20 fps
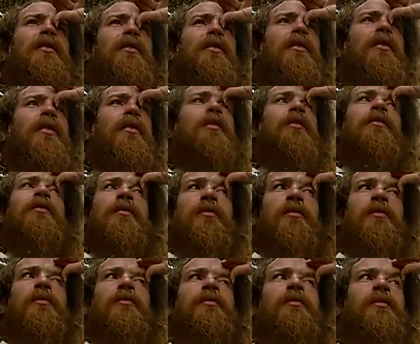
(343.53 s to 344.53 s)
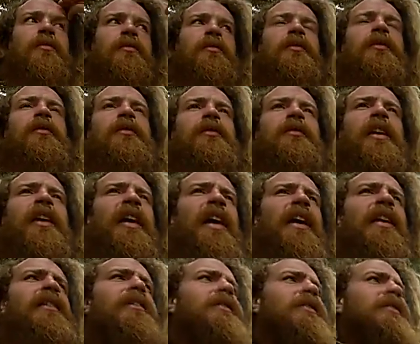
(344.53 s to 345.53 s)
you know, in
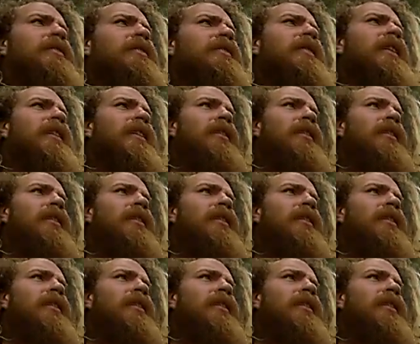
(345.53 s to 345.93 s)
ice.